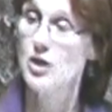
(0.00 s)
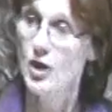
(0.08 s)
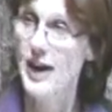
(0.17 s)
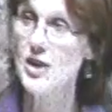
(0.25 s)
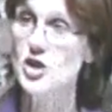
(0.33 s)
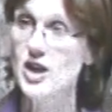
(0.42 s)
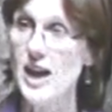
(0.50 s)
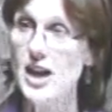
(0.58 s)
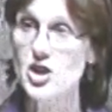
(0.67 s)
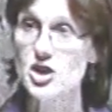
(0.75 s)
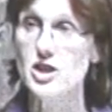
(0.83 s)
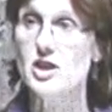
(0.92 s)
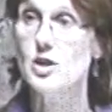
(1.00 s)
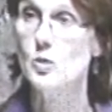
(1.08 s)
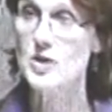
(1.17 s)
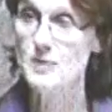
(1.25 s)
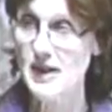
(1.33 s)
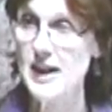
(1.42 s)
on education that
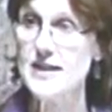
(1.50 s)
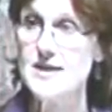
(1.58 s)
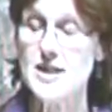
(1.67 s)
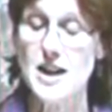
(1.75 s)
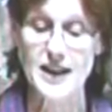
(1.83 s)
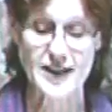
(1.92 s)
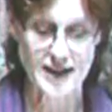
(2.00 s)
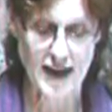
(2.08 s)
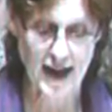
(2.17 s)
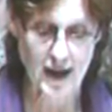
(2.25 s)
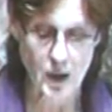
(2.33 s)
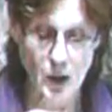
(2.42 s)
was being signed there.